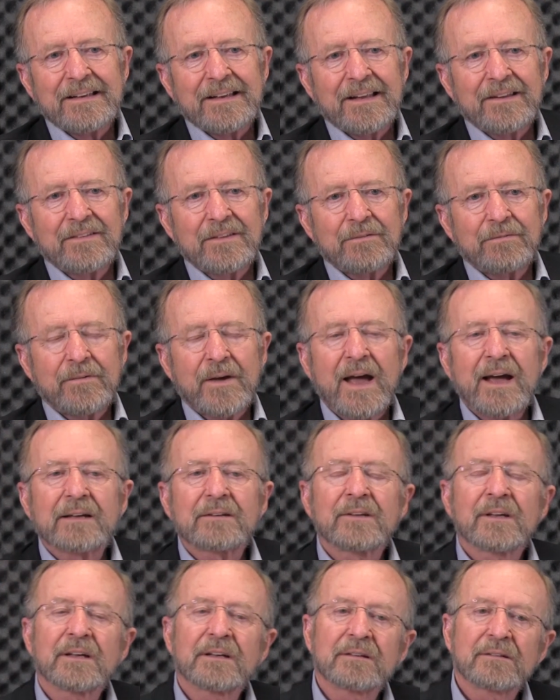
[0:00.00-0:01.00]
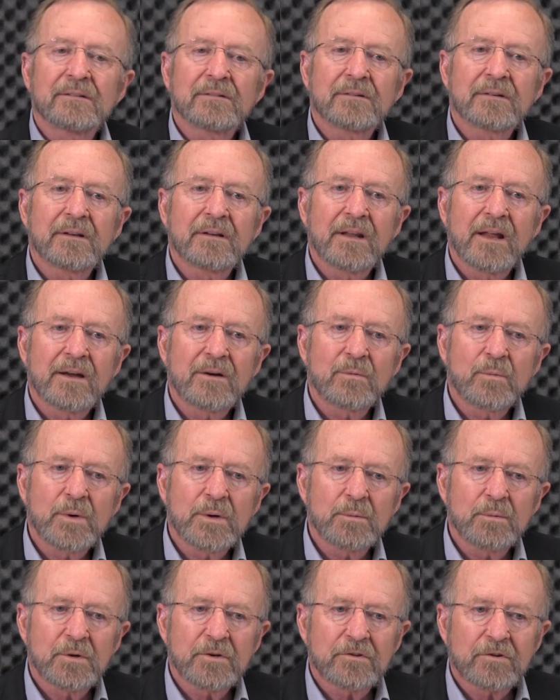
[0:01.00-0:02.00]
And the fact that
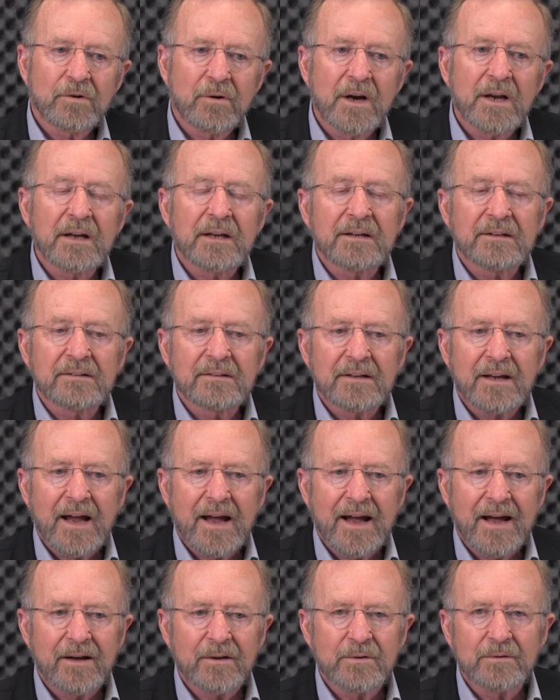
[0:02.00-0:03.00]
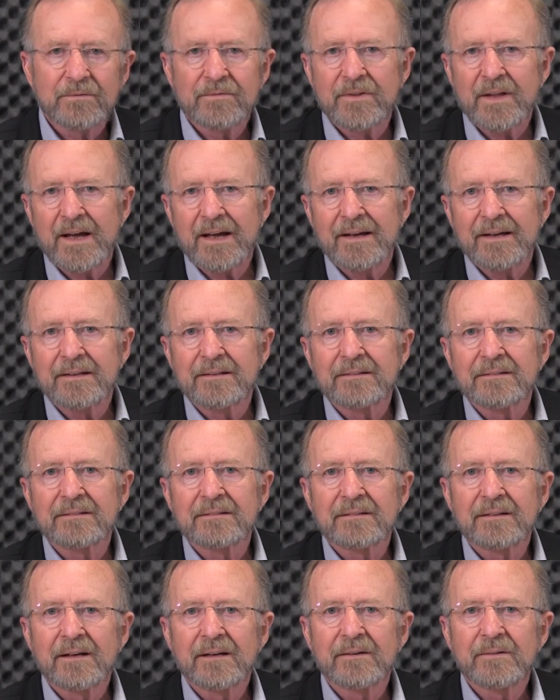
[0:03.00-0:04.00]
we were trained out of that,
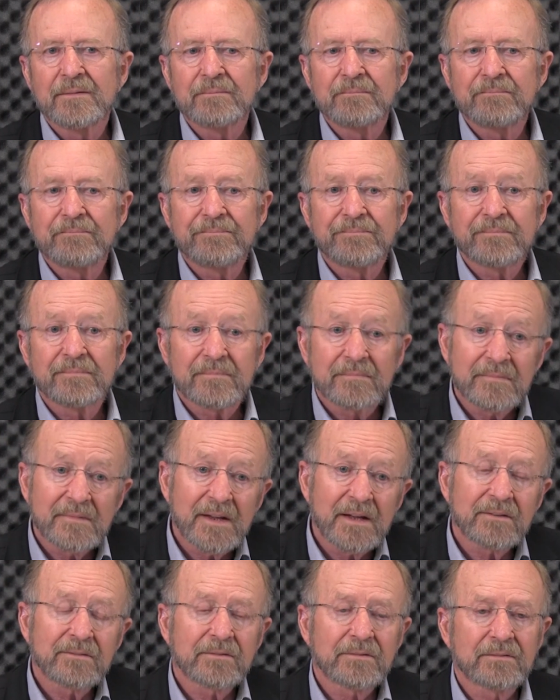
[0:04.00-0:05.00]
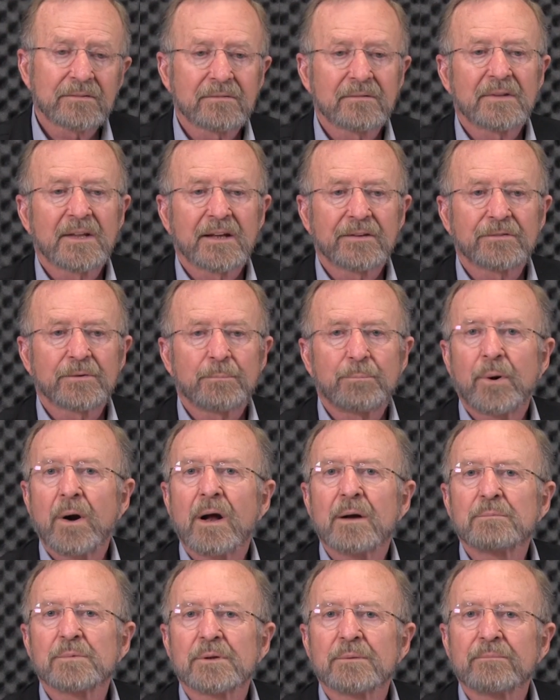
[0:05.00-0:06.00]
that's a
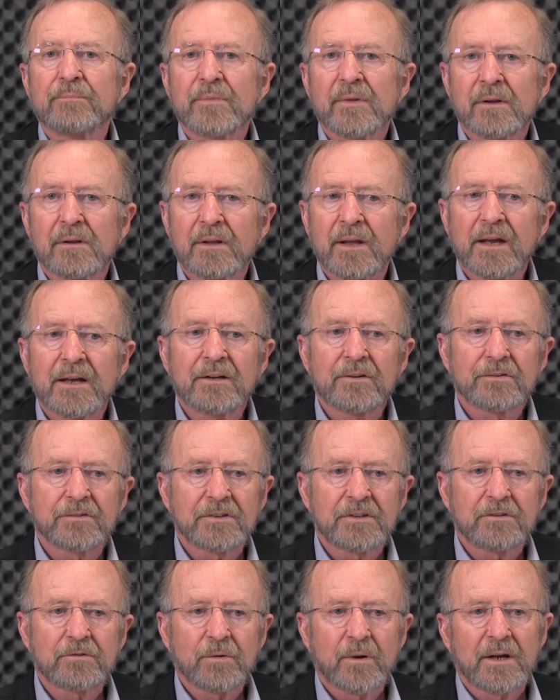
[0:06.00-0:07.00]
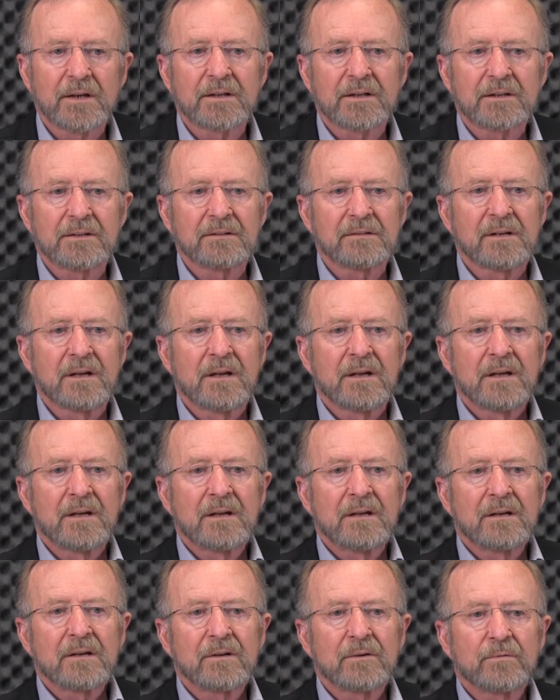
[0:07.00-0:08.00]
problem. The legacy training
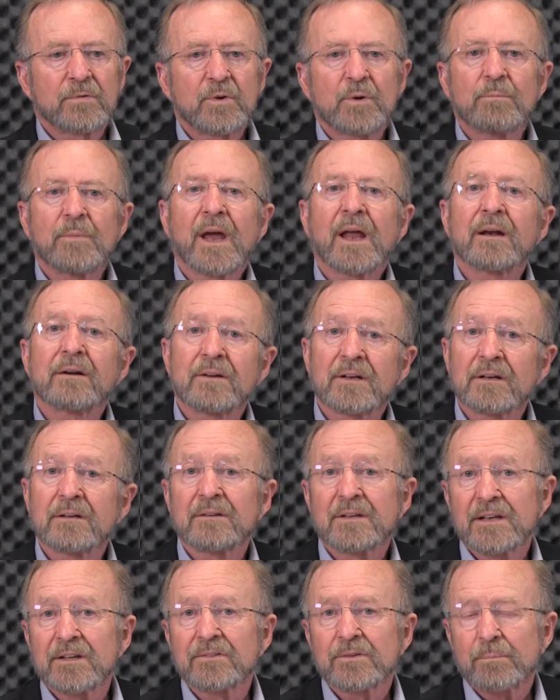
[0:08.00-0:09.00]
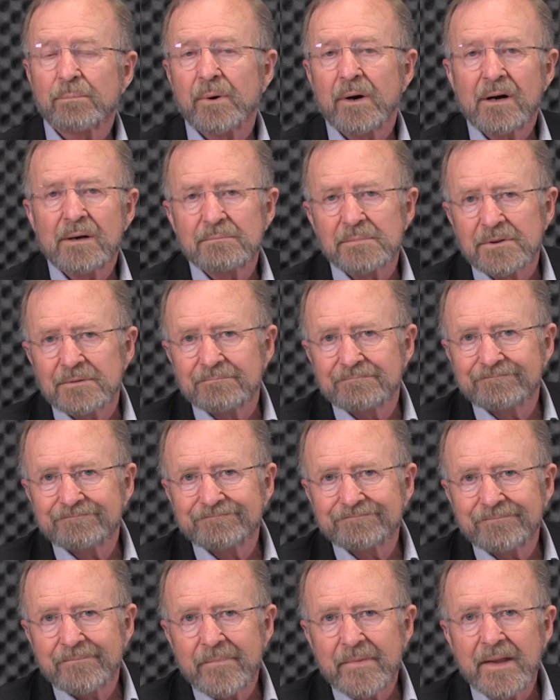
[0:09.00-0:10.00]
of humanity, it's a problem.
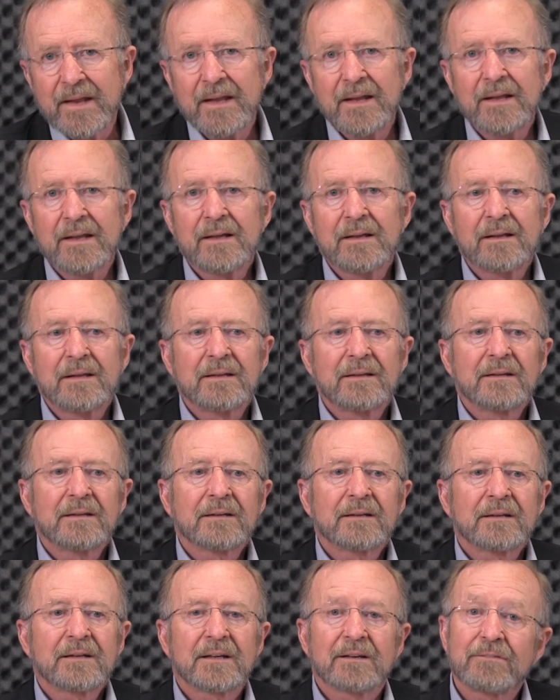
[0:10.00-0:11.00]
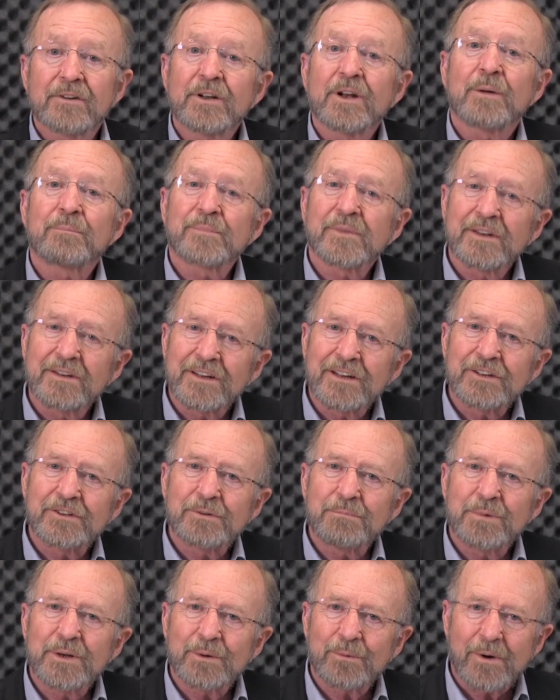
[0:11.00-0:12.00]
Giving up the need
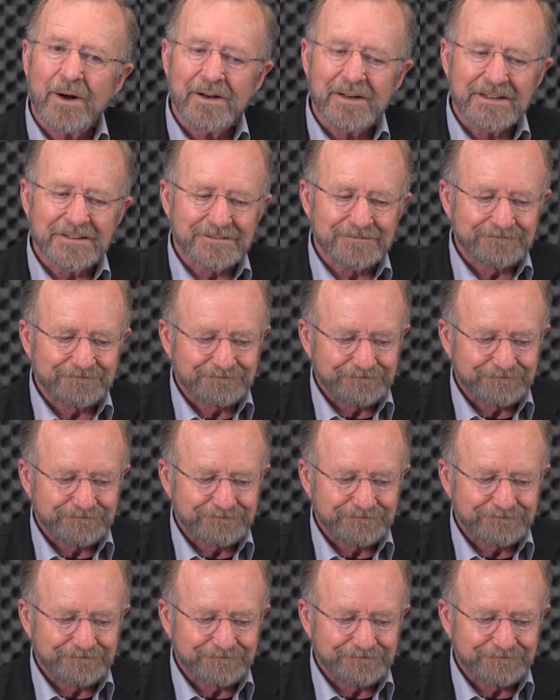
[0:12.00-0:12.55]
to be right.